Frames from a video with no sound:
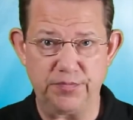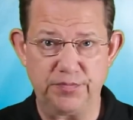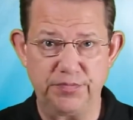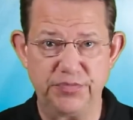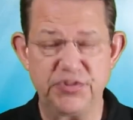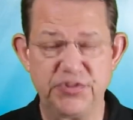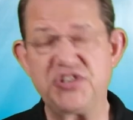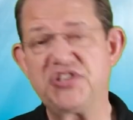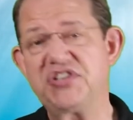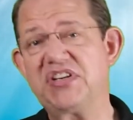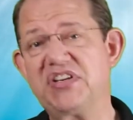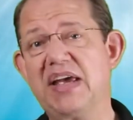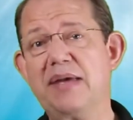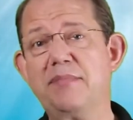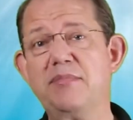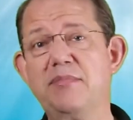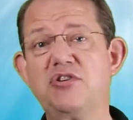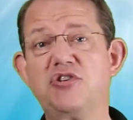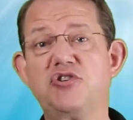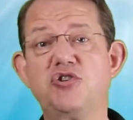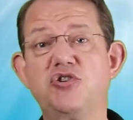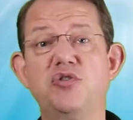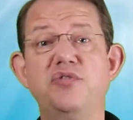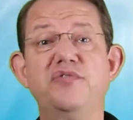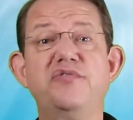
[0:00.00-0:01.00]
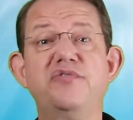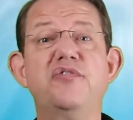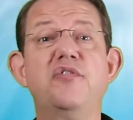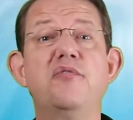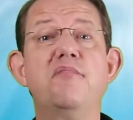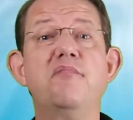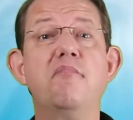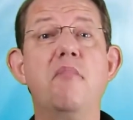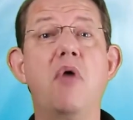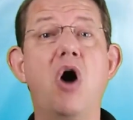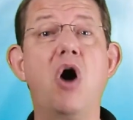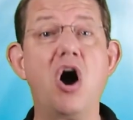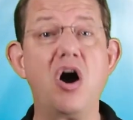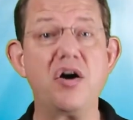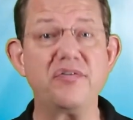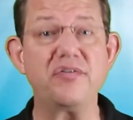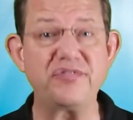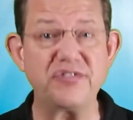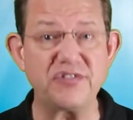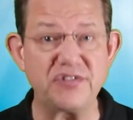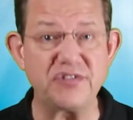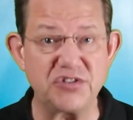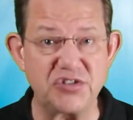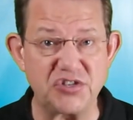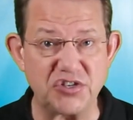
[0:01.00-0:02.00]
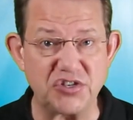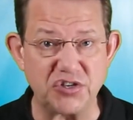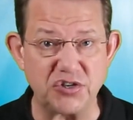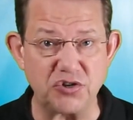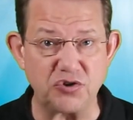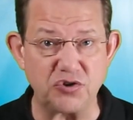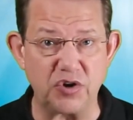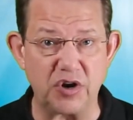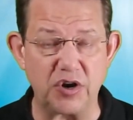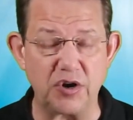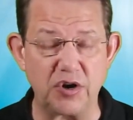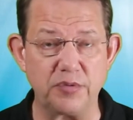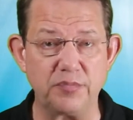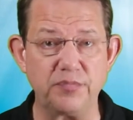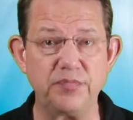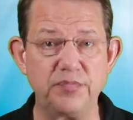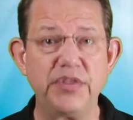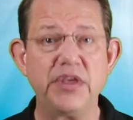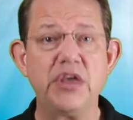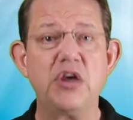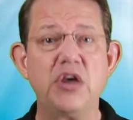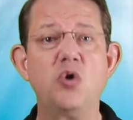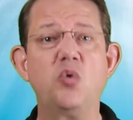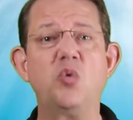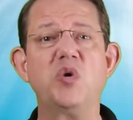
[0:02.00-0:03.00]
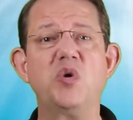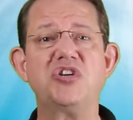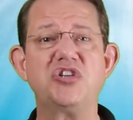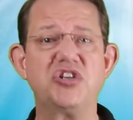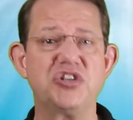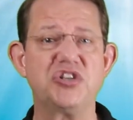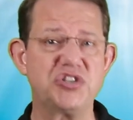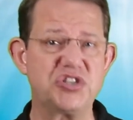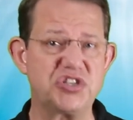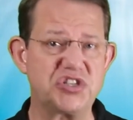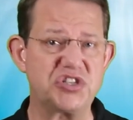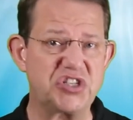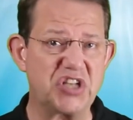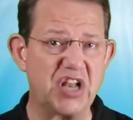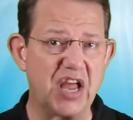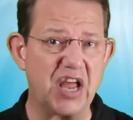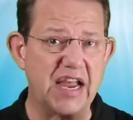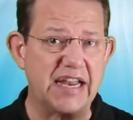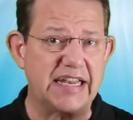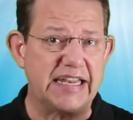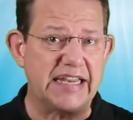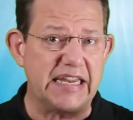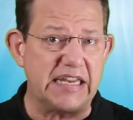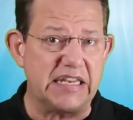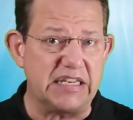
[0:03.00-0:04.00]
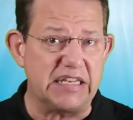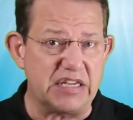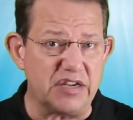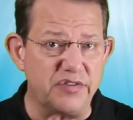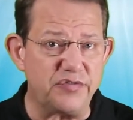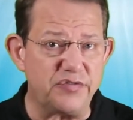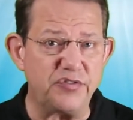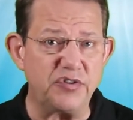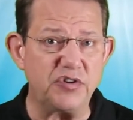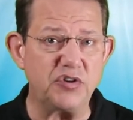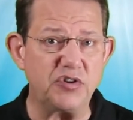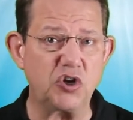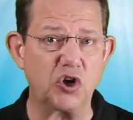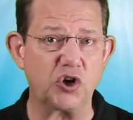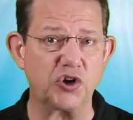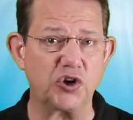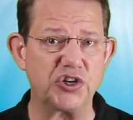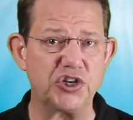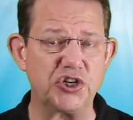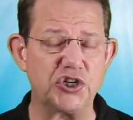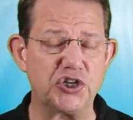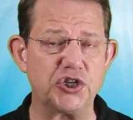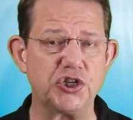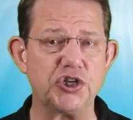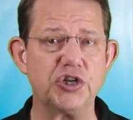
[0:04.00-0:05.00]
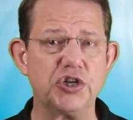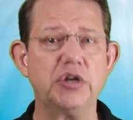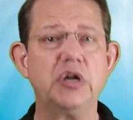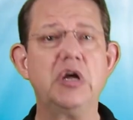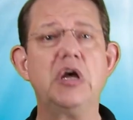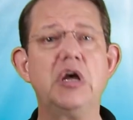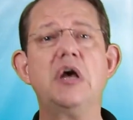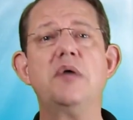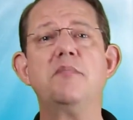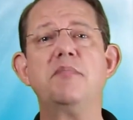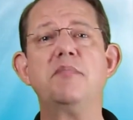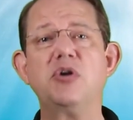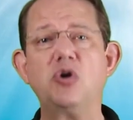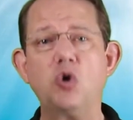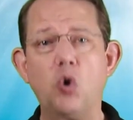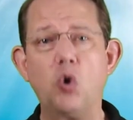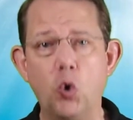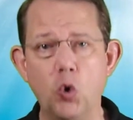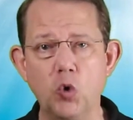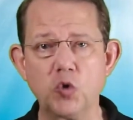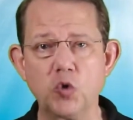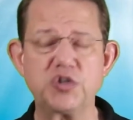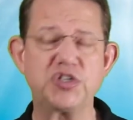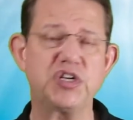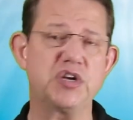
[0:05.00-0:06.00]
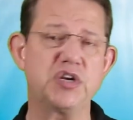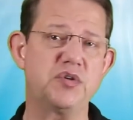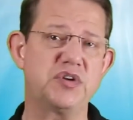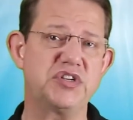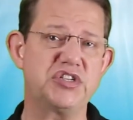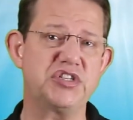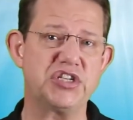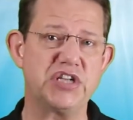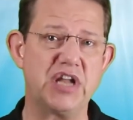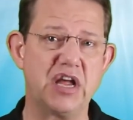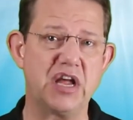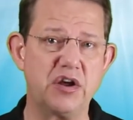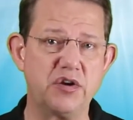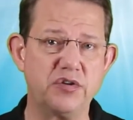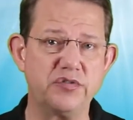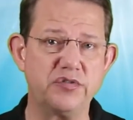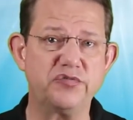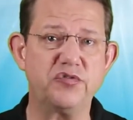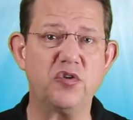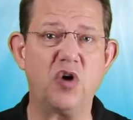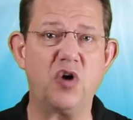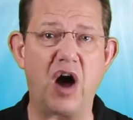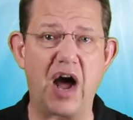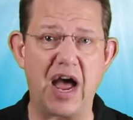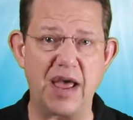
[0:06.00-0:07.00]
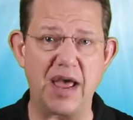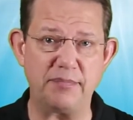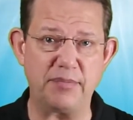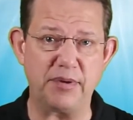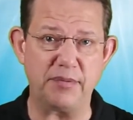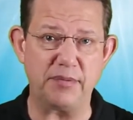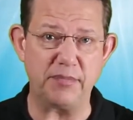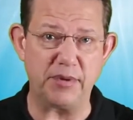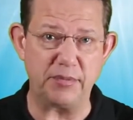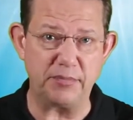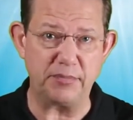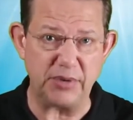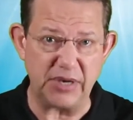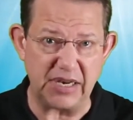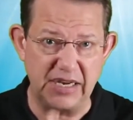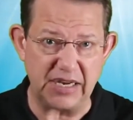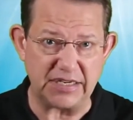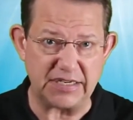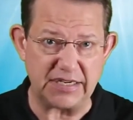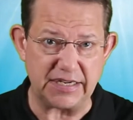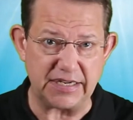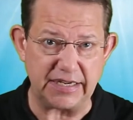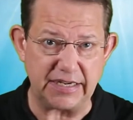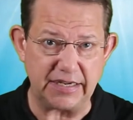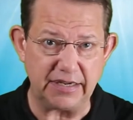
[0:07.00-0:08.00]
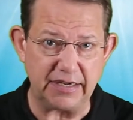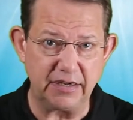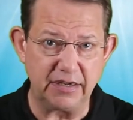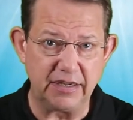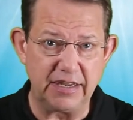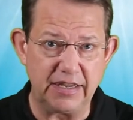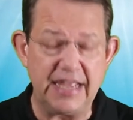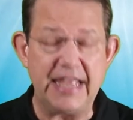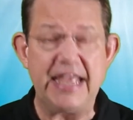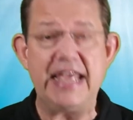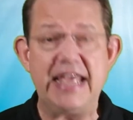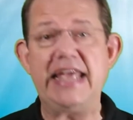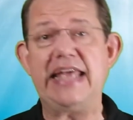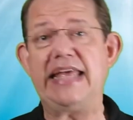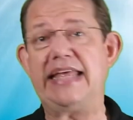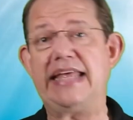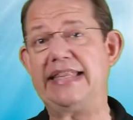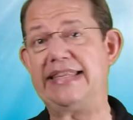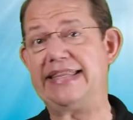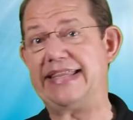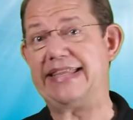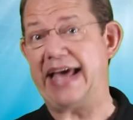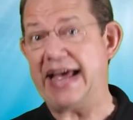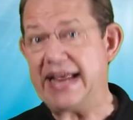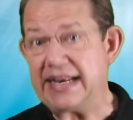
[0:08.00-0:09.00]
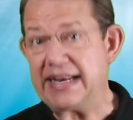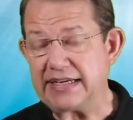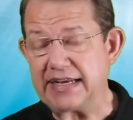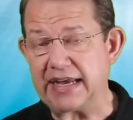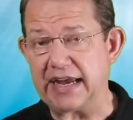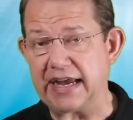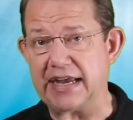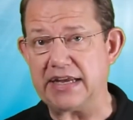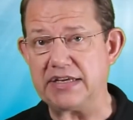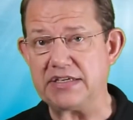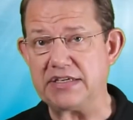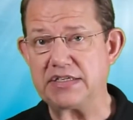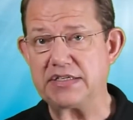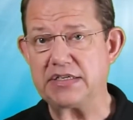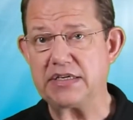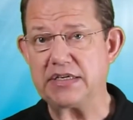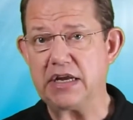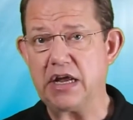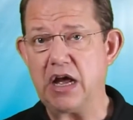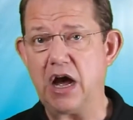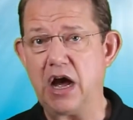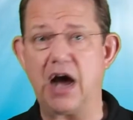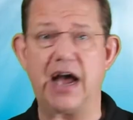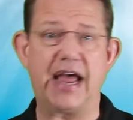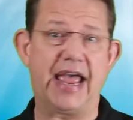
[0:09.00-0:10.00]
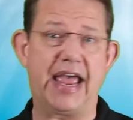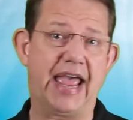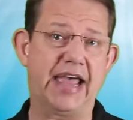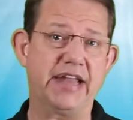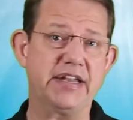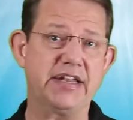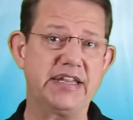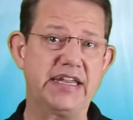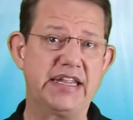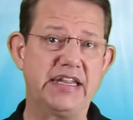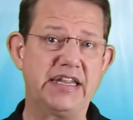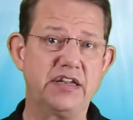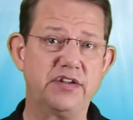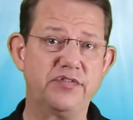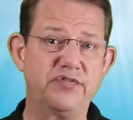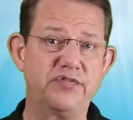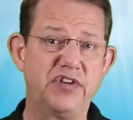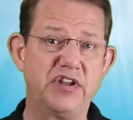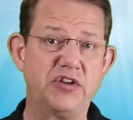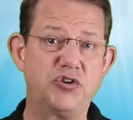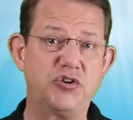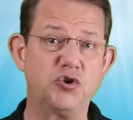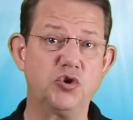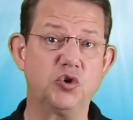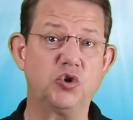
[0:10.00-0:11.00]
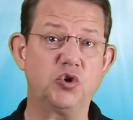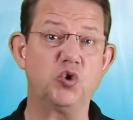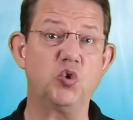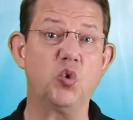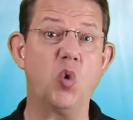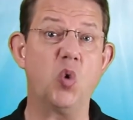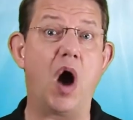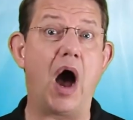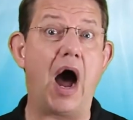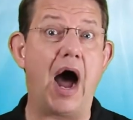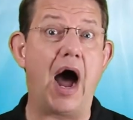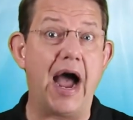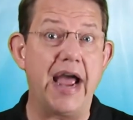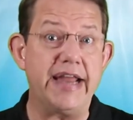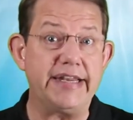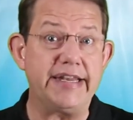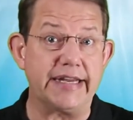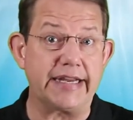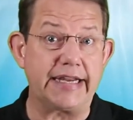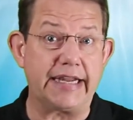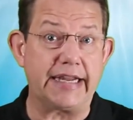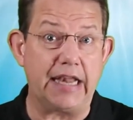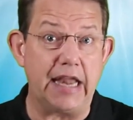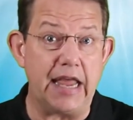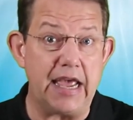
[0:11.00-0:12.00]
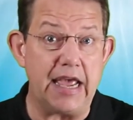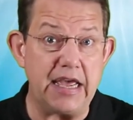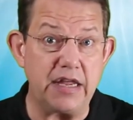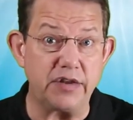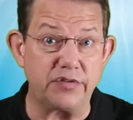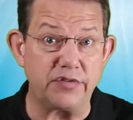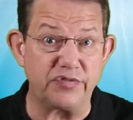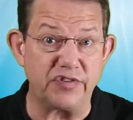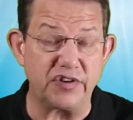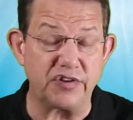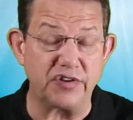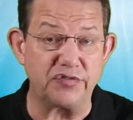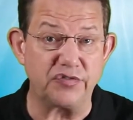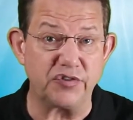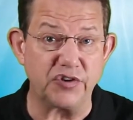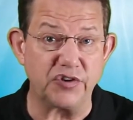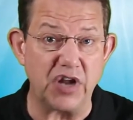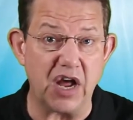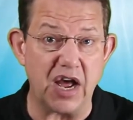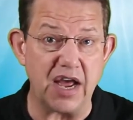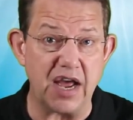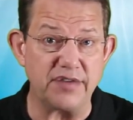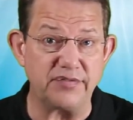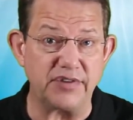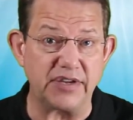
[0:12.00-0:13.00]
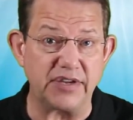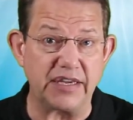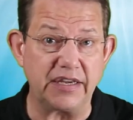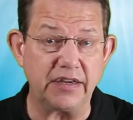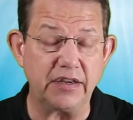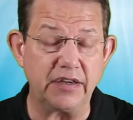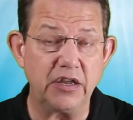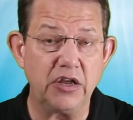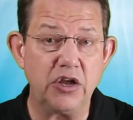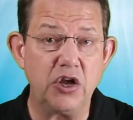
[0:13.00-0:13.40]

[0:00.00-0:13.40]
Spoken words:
The same is true for Marfan syndrome, which is a slightly different condition, but also is known for hypermobility. In that case, I had an individual who I declared fit for diving,